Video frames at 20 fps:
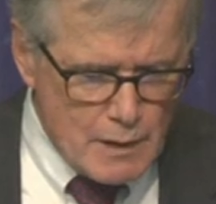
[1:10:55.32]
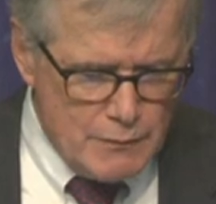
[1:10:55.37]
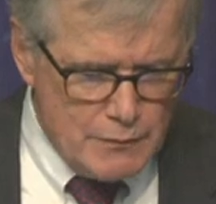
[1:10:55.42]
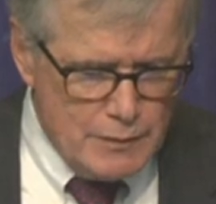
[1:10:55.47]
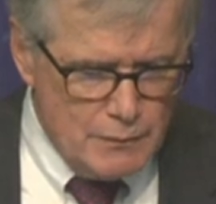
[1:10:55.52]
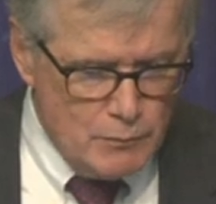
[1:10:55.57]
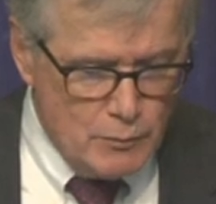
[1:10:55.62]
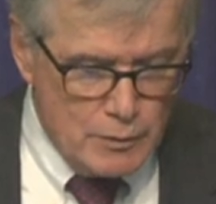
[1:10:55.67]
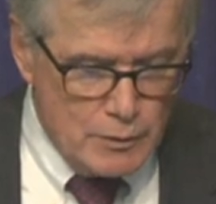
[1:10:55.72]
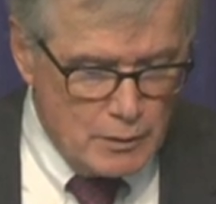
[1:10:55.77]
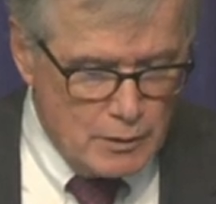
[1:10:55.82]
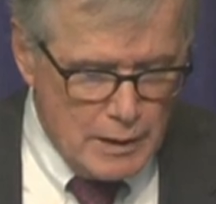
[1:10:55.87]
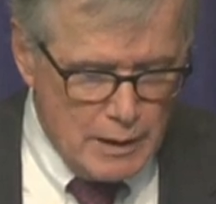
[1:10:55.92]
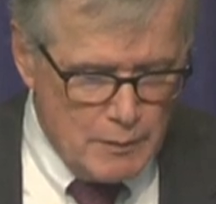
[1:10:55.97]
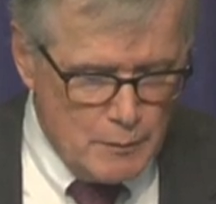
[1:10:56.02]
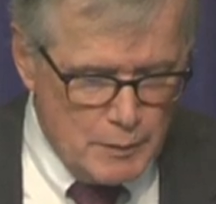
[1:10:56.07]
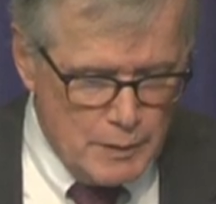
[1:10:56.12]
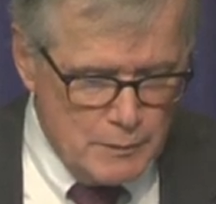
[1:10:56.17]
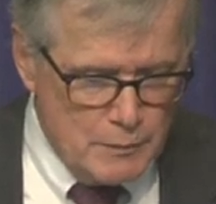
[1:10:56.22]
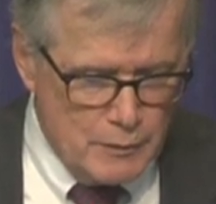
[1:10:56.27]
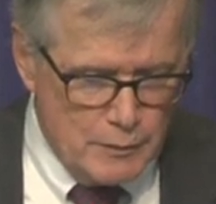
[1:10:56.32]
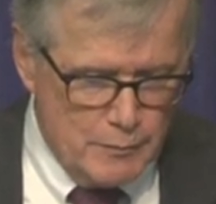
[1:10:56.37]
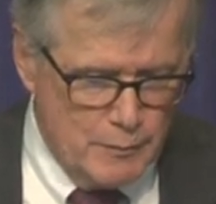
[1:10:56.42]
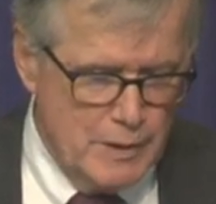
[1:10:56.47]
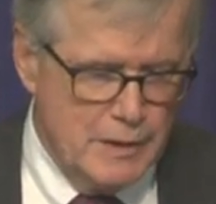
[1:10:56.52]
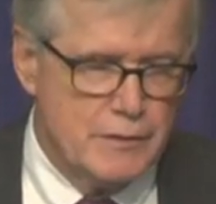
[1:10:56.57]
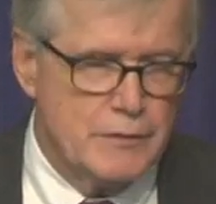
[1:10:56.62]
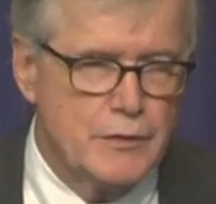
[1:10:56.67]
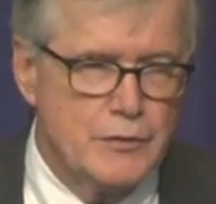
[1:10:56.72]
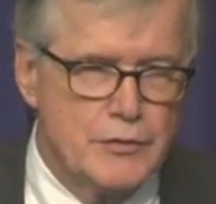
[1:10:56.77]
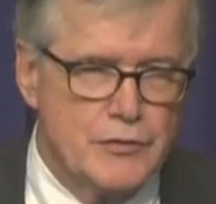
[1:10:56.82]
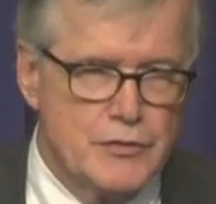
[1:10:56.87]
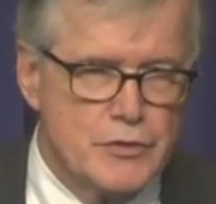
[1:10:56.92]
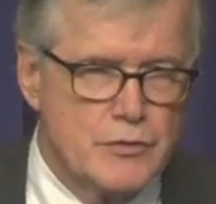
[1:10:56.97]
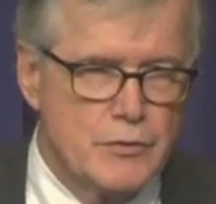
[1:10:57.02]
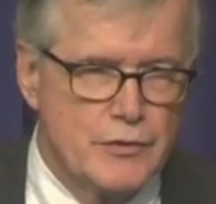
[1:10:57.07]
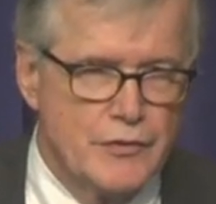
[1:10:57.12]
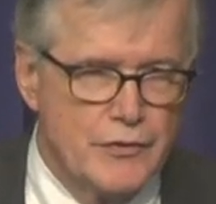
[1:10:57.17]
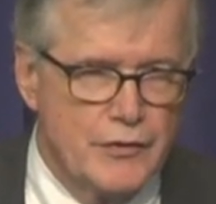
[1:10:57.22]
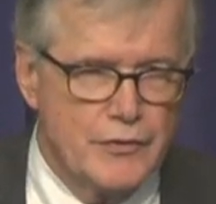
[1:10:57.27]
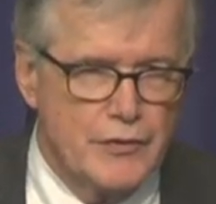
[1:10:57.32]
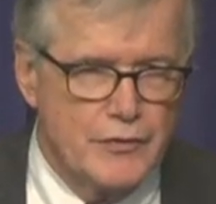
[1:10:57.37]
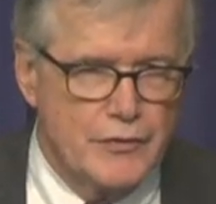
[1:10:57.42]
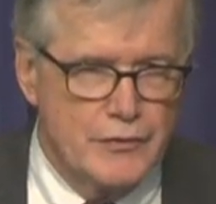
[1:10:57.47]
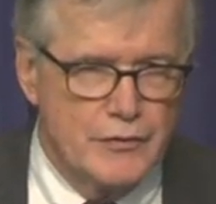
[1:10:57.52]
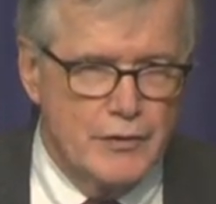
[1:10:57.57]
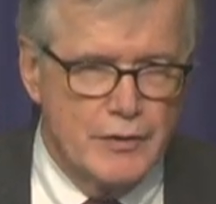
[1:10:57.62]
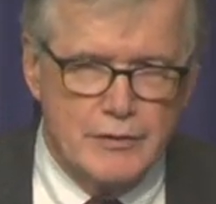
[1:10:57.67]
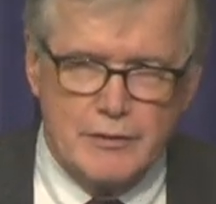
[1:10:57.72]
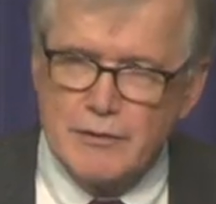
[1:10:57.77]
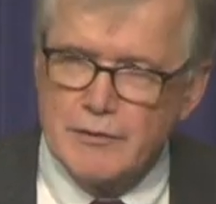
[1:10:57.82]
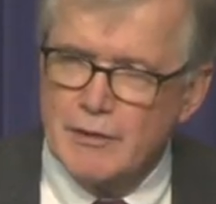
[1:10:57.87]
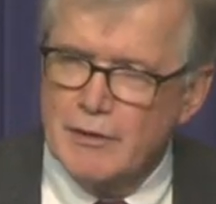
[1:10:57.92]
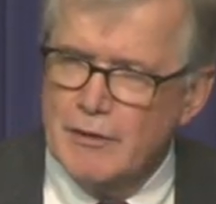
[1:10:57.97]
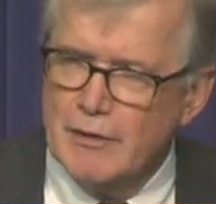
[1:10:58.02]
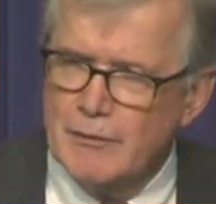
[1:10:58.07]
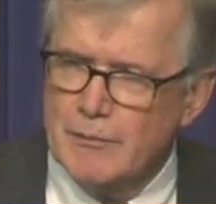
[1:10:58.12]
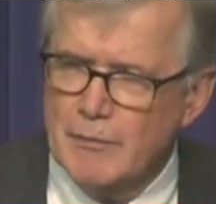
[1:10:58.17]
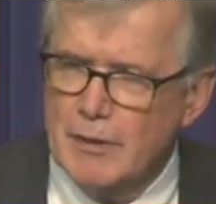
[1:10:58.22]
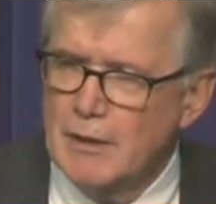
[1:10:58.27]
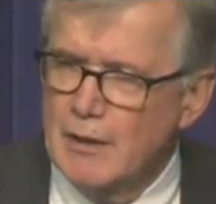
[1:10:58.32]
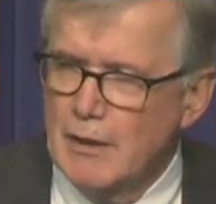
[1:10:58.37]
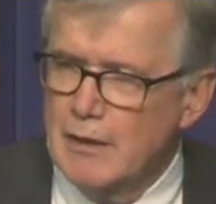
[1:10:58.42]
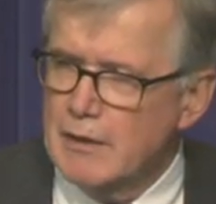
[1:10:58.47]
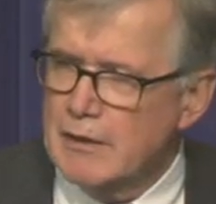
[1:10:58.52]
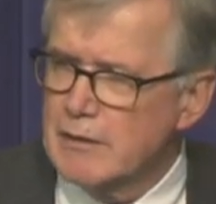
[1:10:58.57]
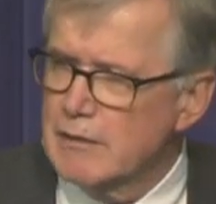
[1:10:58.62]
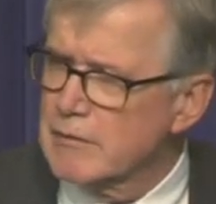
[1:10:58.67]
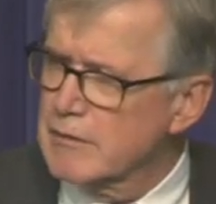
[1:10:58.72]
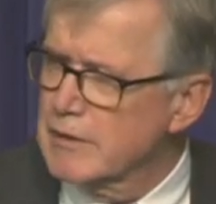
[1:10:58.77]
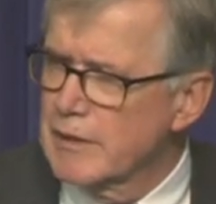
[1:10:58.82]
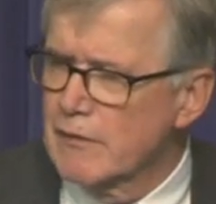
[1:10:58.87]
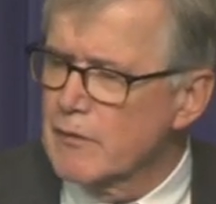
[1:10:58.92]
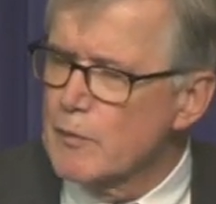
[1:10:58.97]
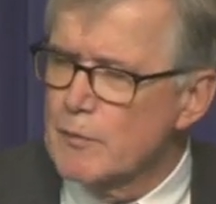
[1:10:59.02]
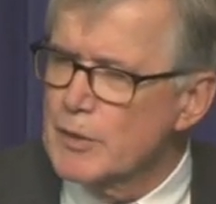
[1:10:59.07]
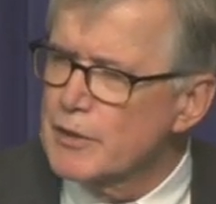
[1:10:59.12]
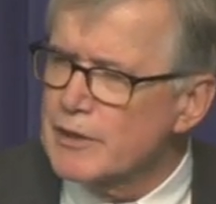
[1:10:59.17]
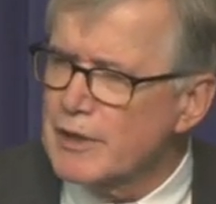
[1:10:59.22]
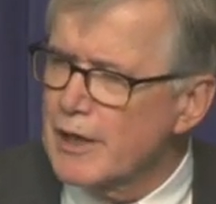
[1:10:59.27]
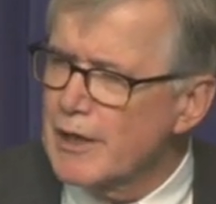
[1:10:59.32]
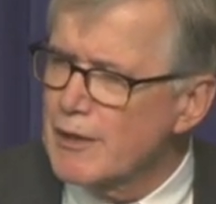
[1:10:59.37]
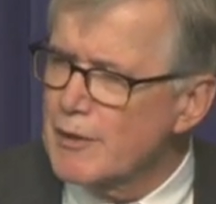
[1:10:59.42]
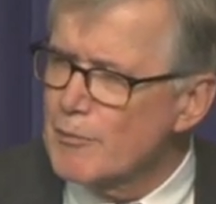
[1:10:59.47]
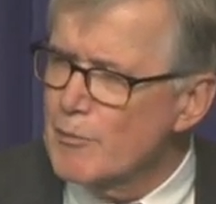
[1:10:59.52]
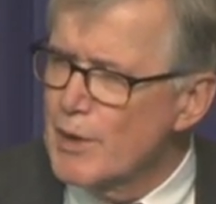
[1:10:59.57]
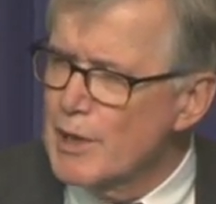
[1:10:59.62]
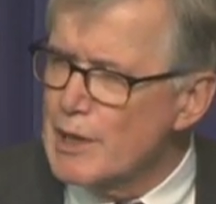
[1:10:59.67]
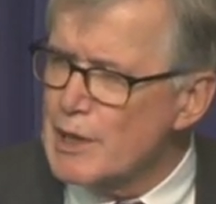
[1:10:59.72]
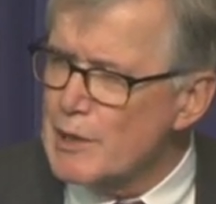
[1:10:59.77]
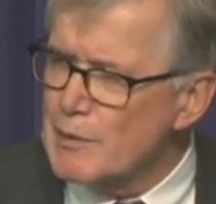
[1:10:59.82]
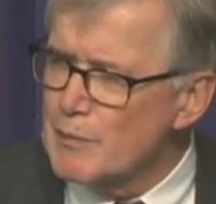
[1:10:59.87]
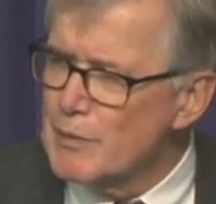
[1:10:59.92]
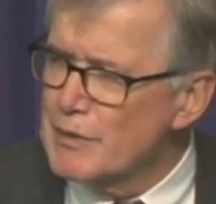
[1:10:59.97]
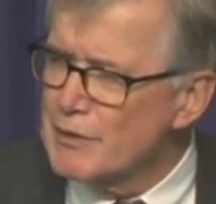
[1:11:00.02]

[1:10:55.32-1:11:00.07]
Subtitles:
that would allow people to make those choices that government can't make